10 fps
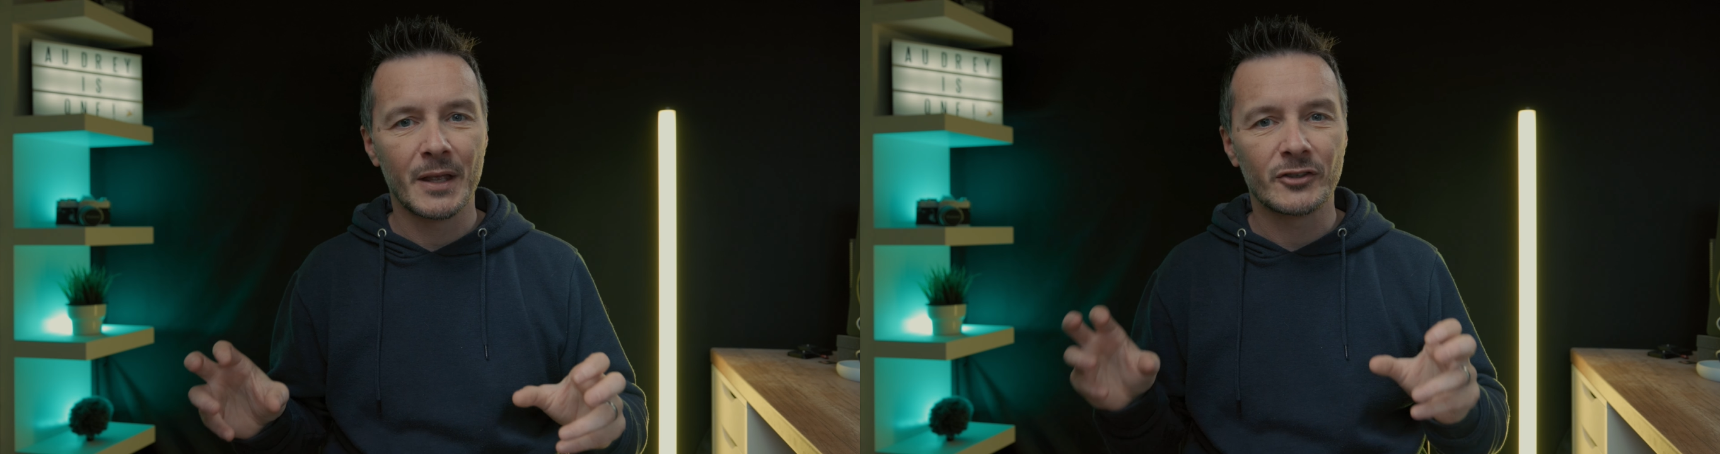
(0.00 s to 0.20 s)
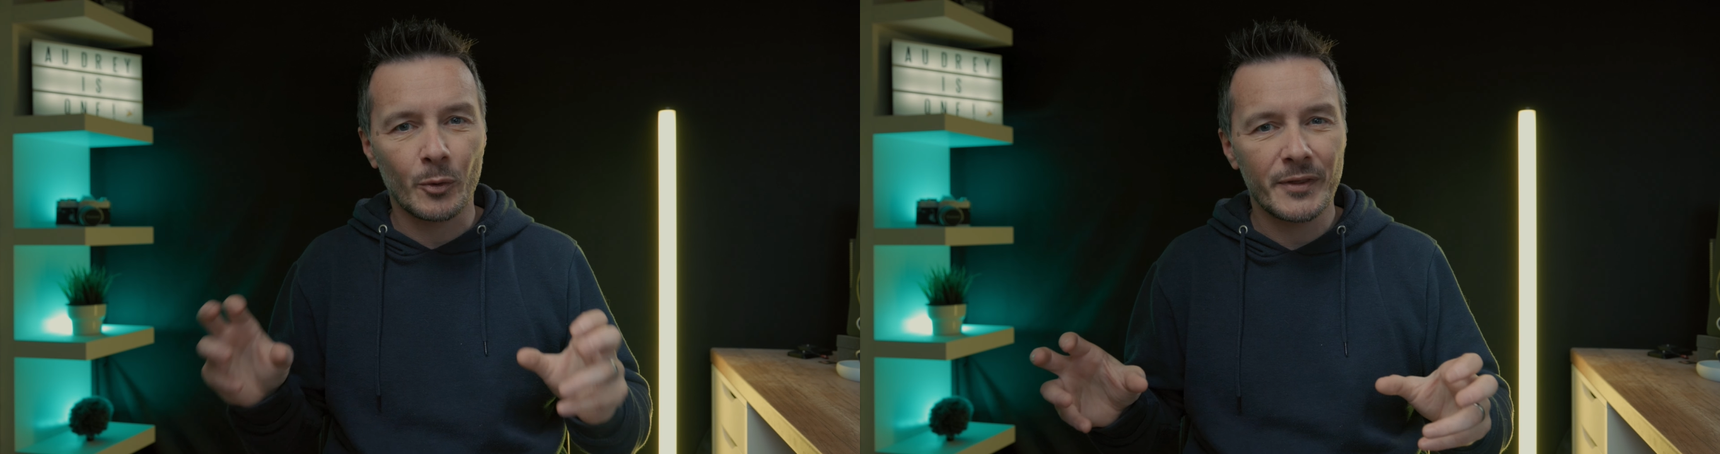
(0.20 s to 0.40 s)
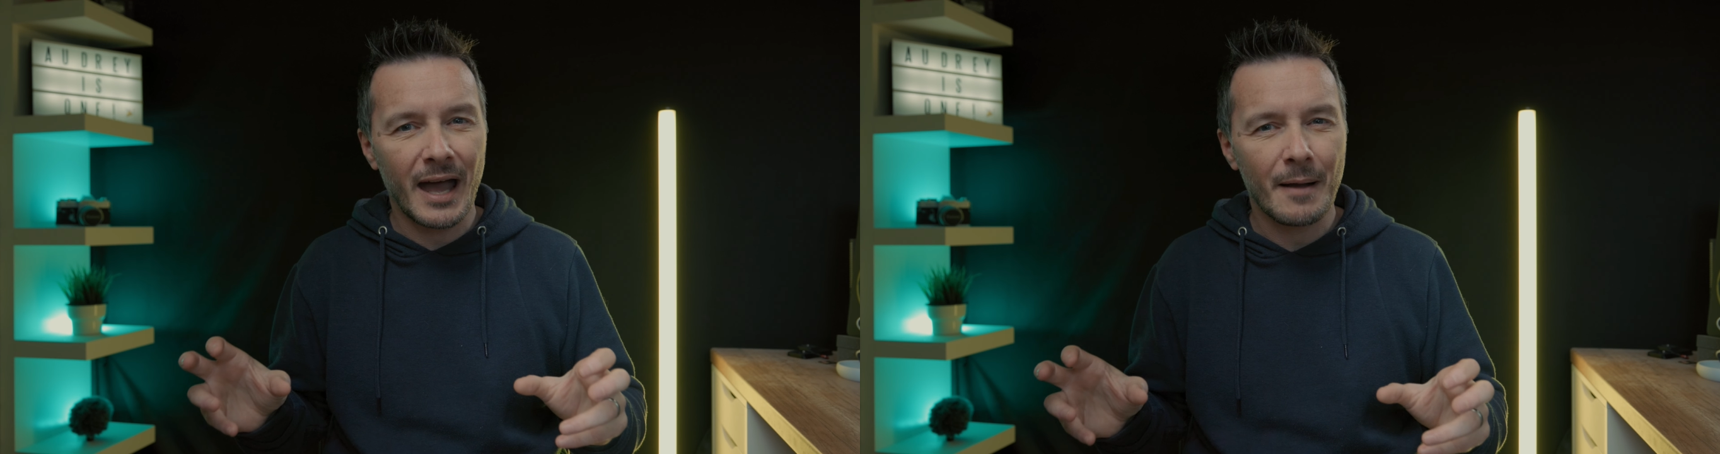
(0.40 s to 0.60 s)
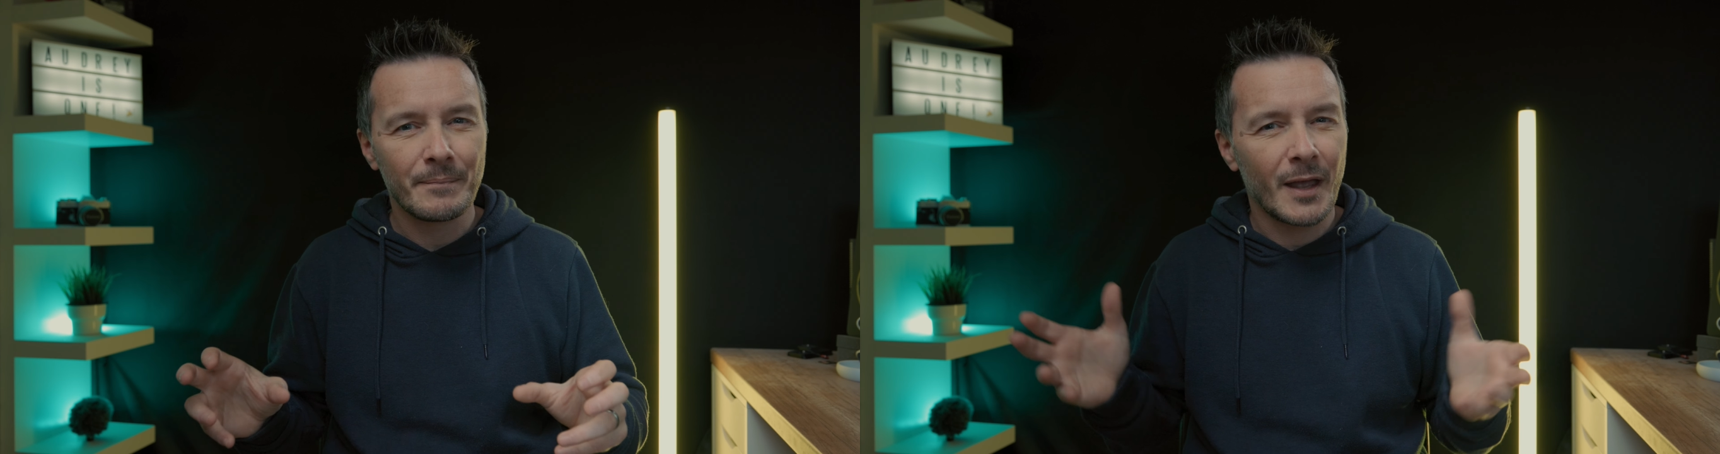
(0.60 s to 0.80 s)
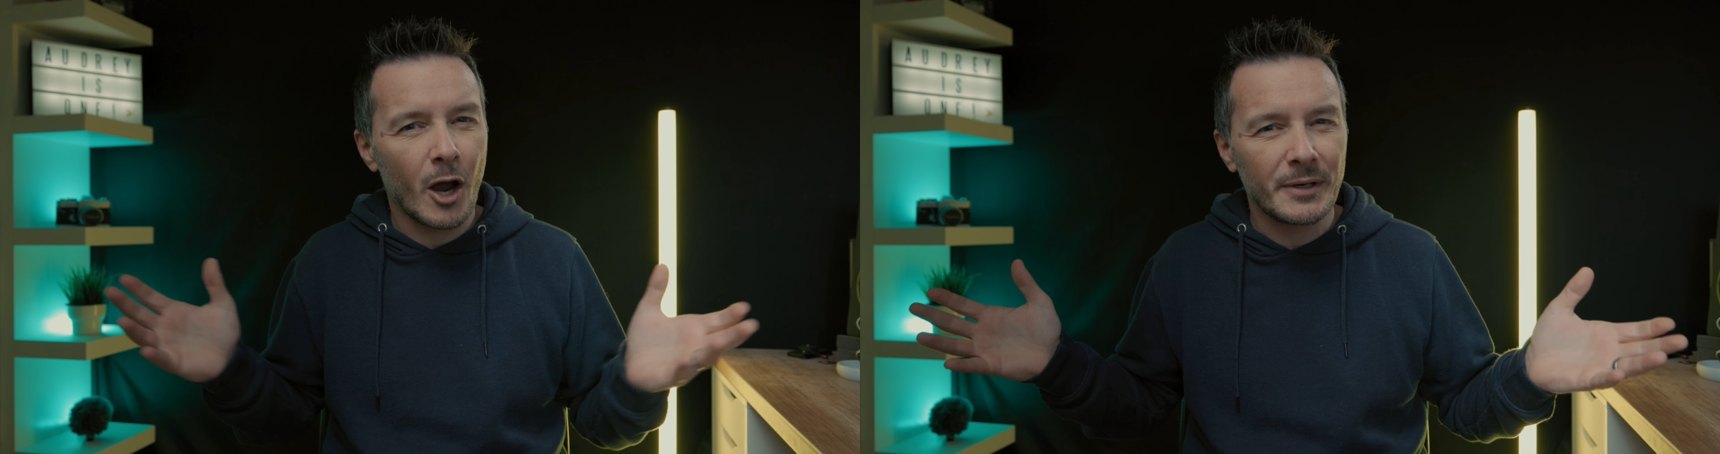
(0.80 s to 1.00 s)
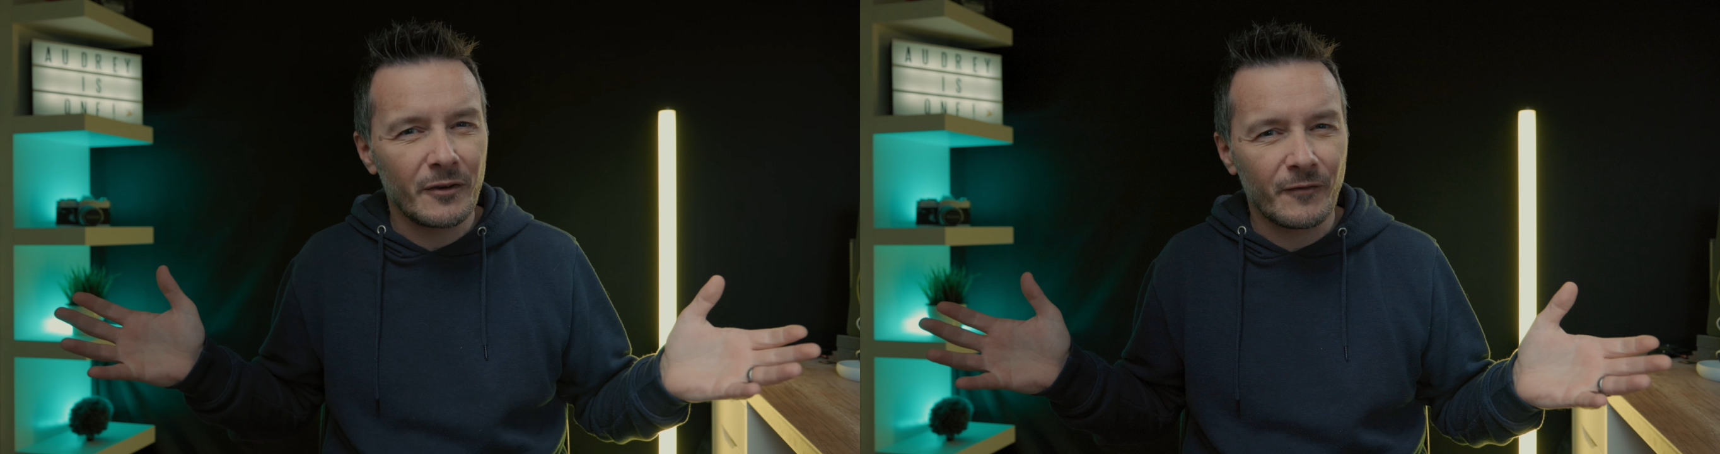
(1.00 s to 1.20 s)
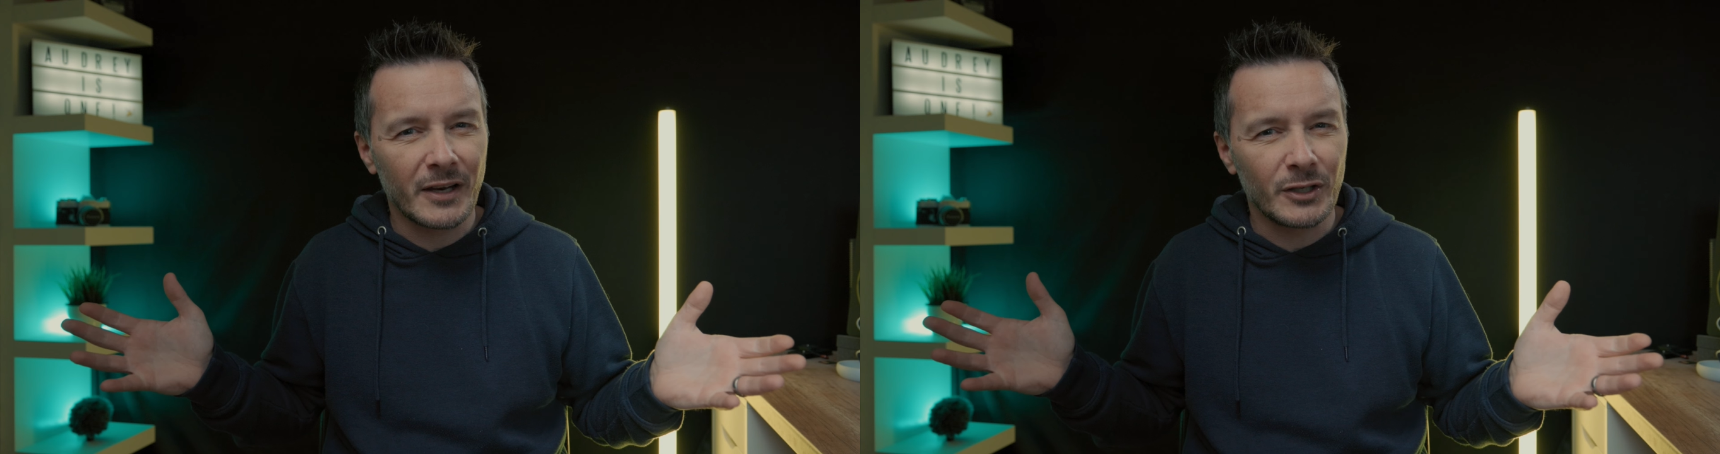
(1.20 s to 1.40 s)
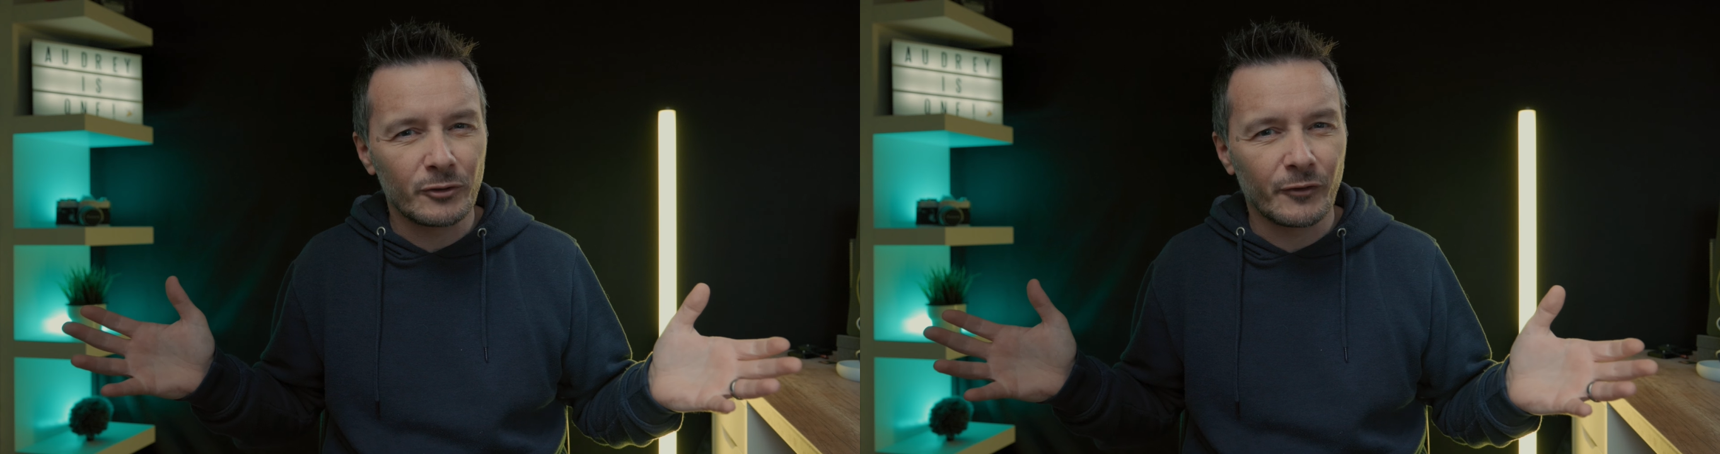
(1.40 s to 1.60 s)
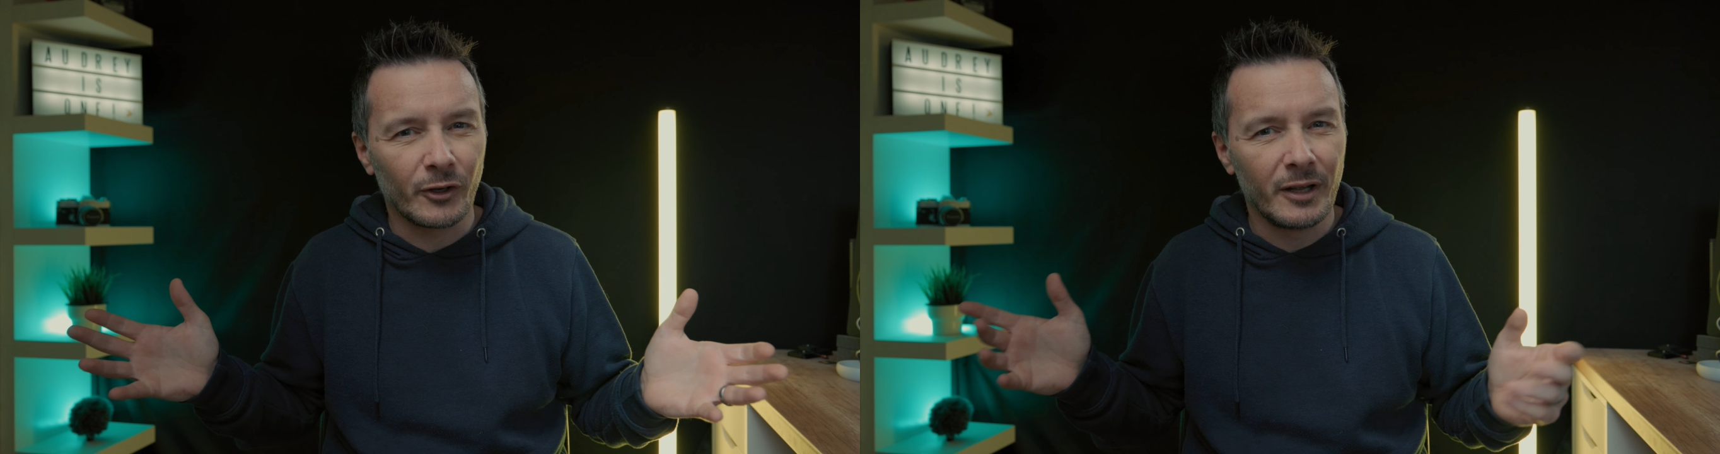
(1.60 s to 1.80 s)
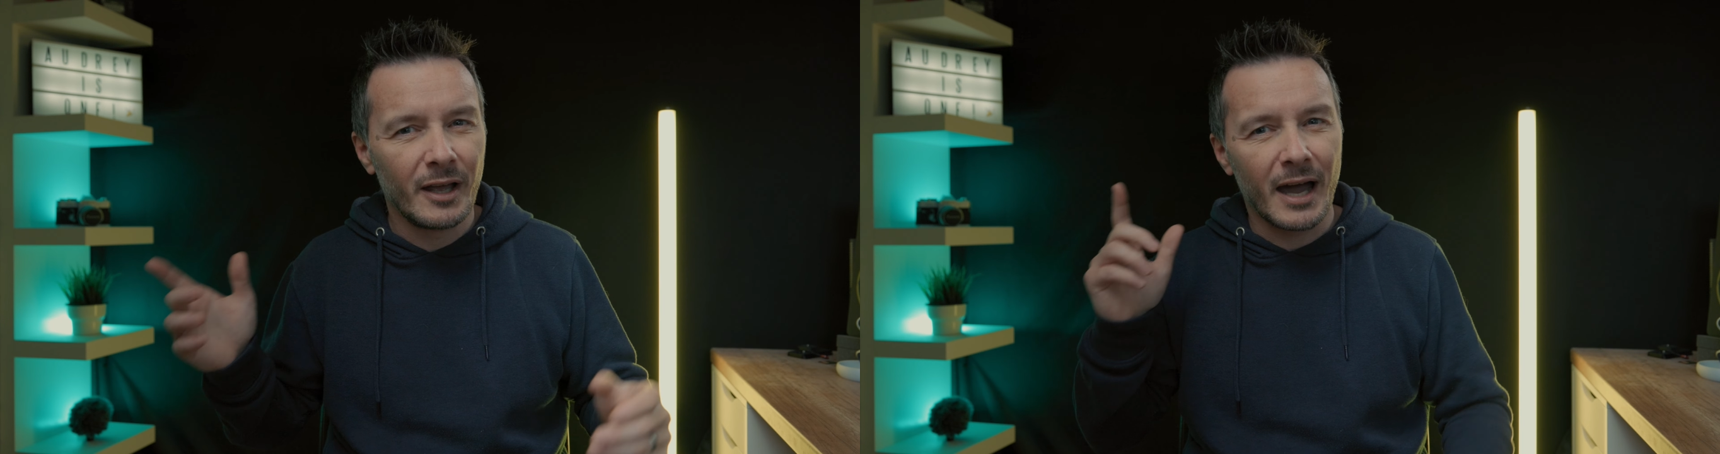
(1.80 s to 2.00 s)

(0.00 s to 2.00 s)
So with that, hope you did find it useful,